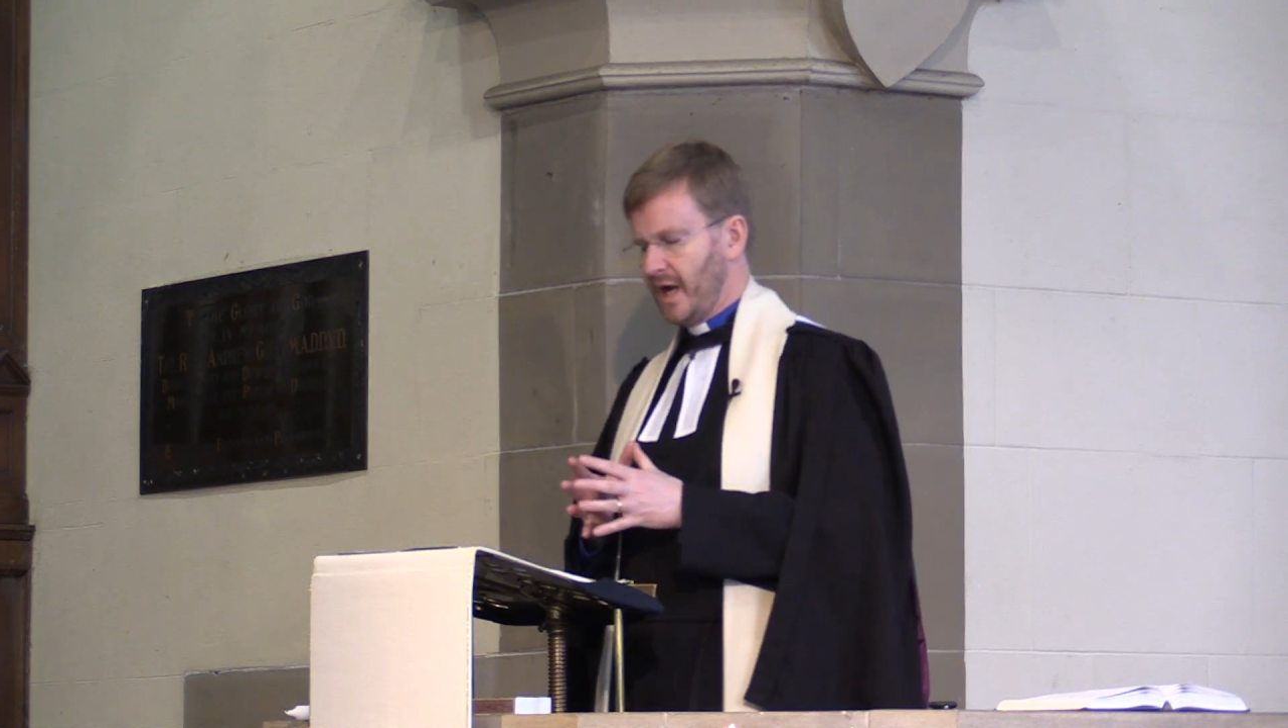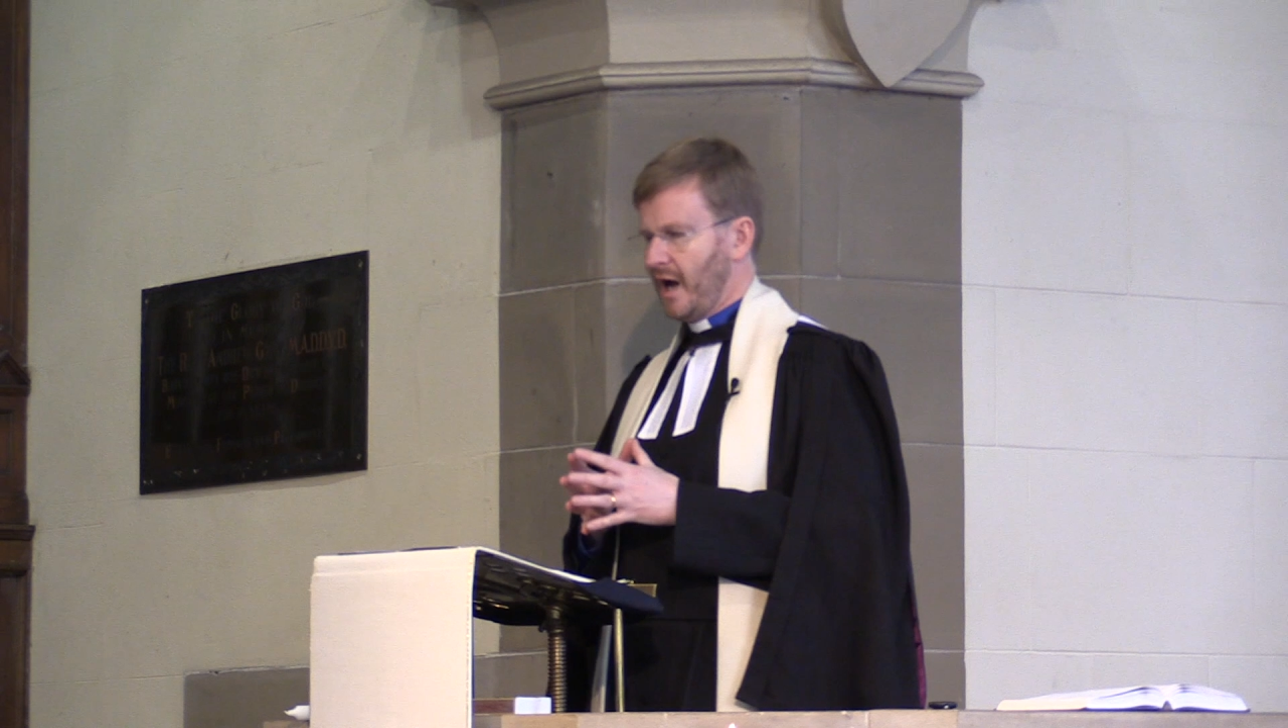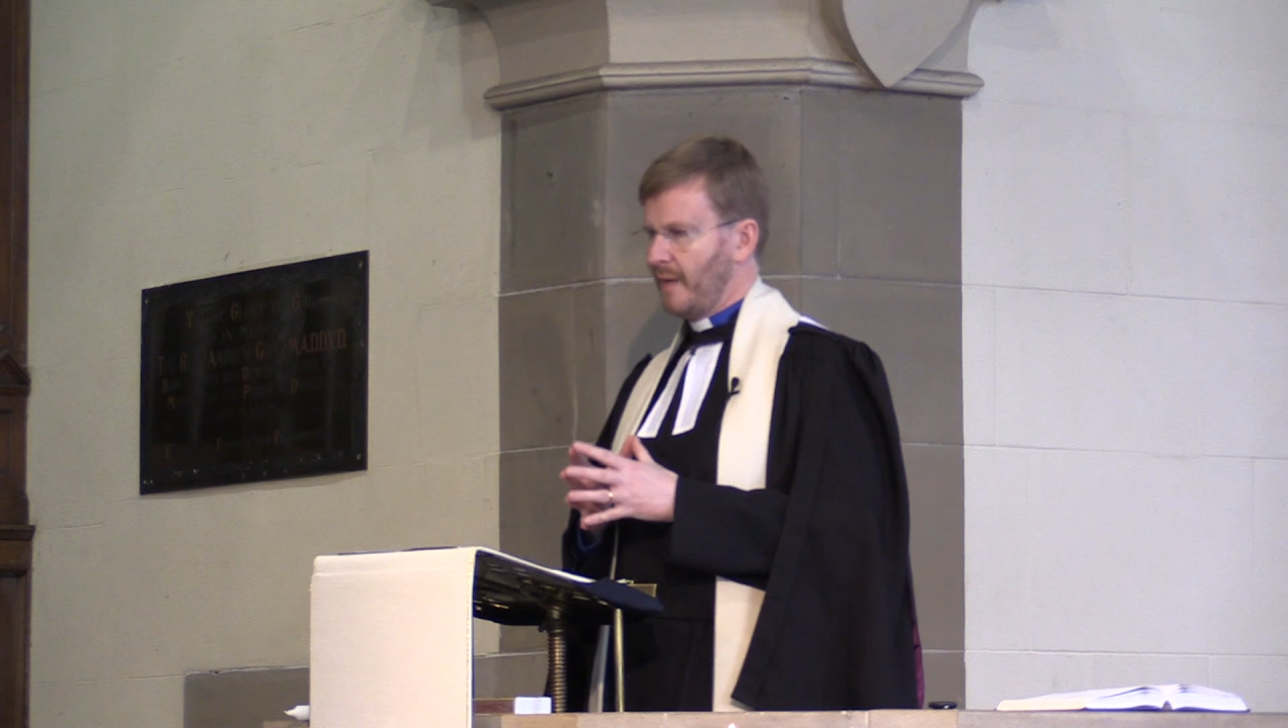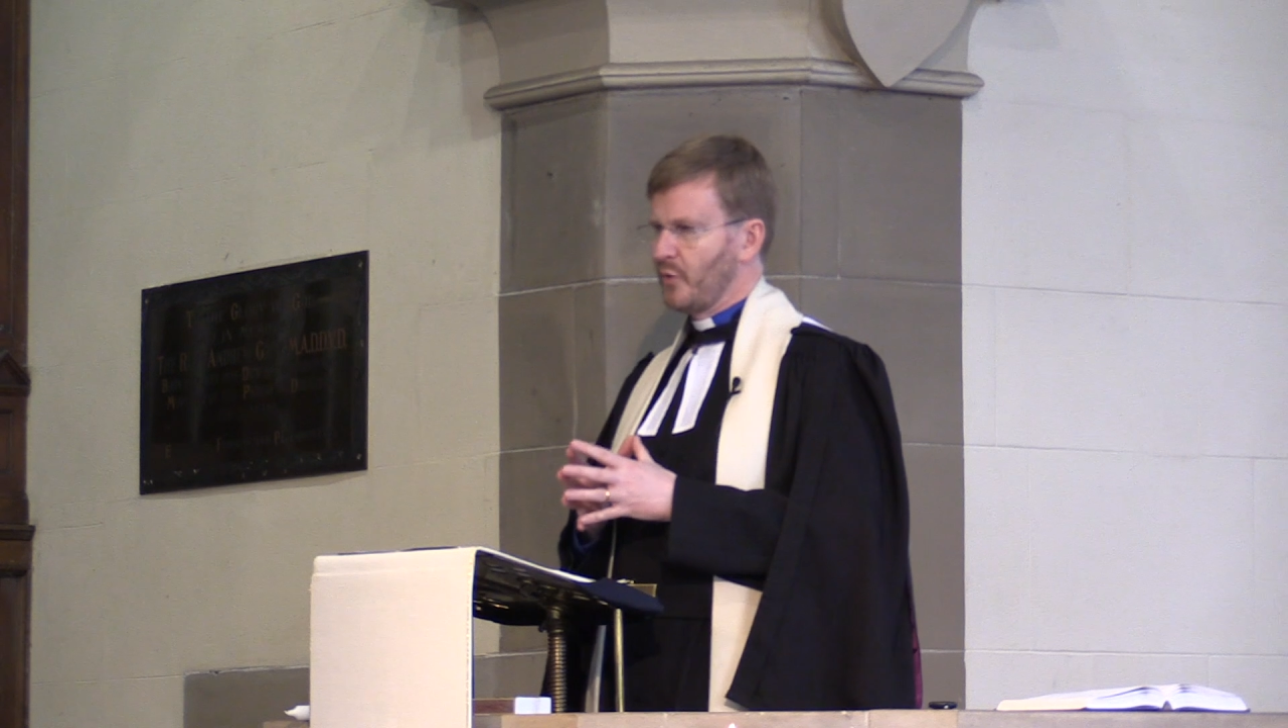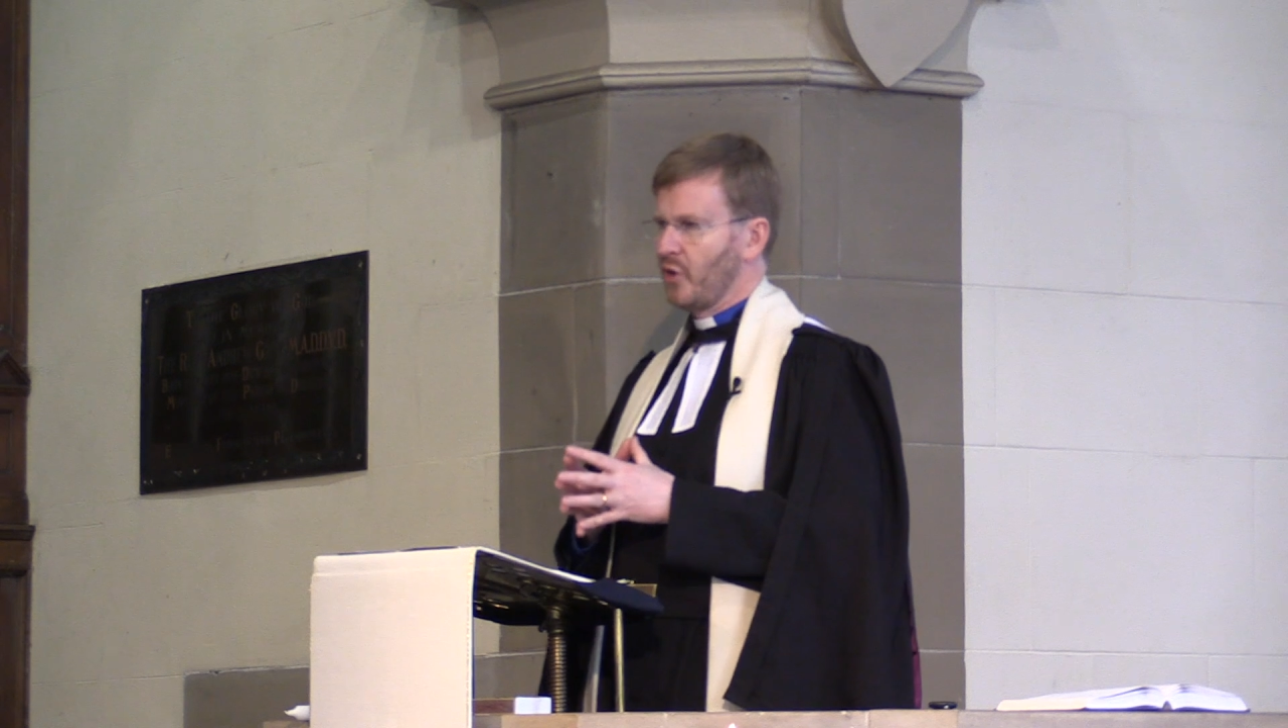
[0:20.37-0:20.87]

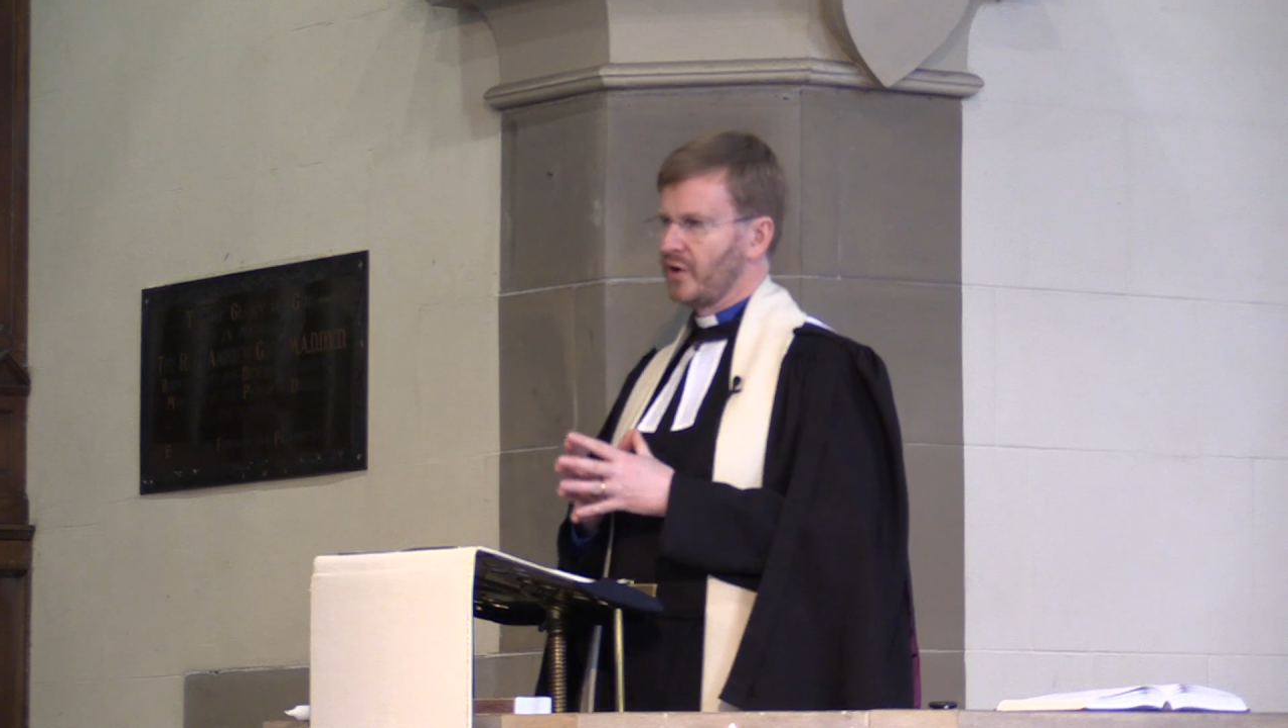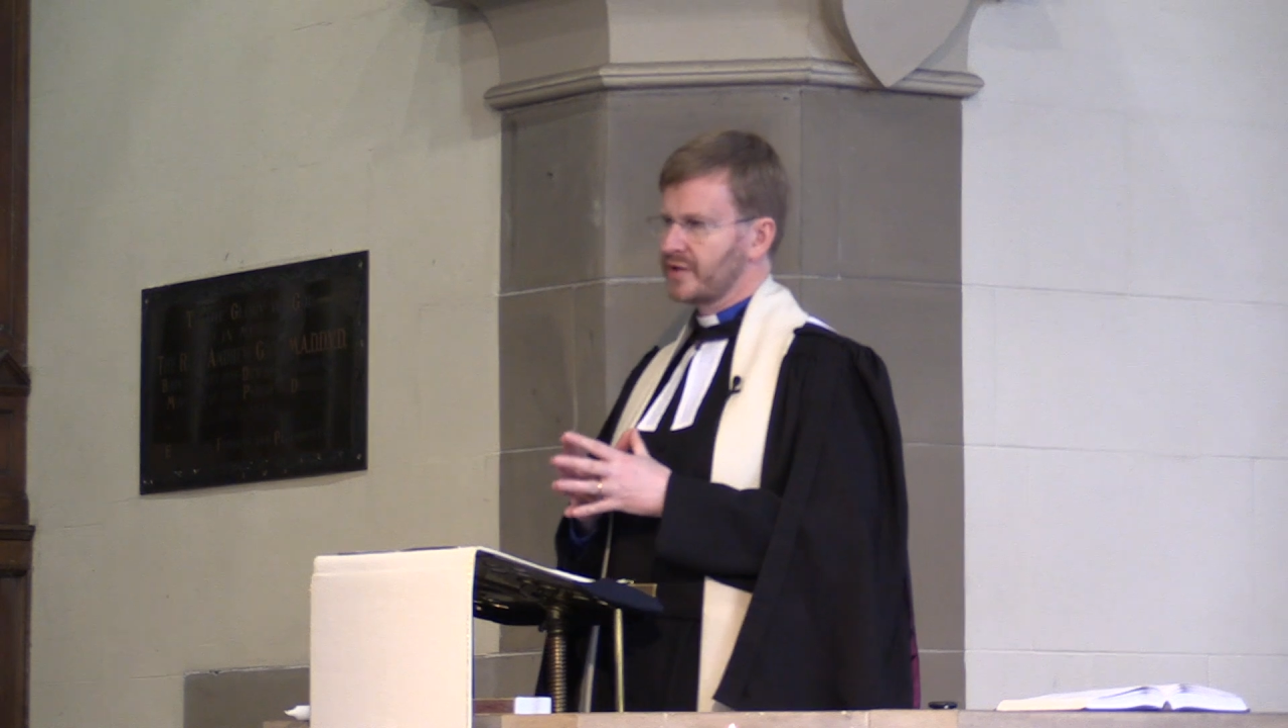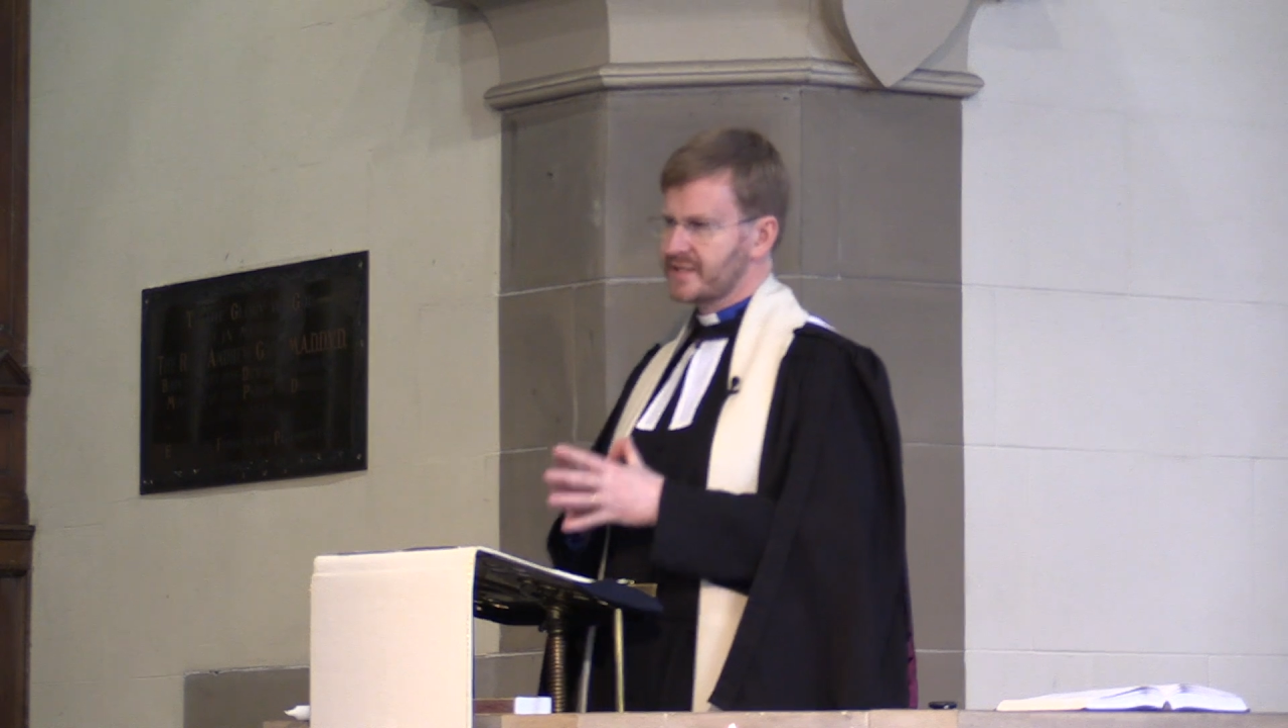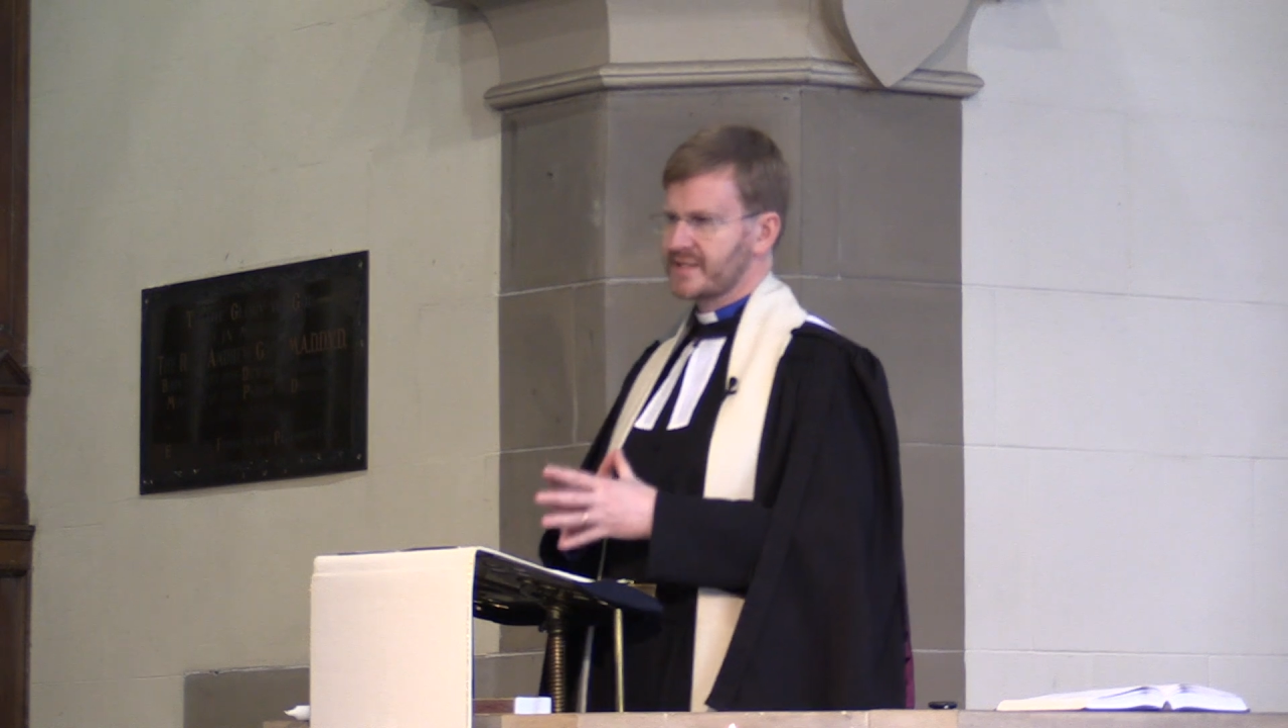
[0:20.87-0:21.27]
a more